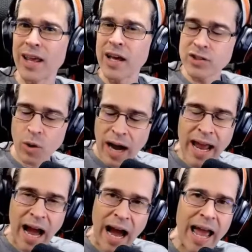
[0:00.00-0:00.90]
So
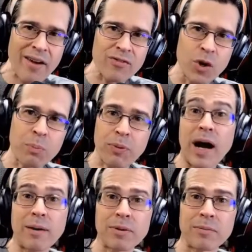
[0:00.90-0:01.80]
I have no
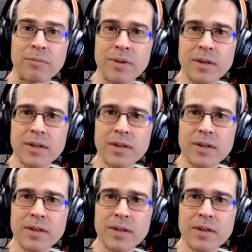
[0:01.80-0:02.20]
problem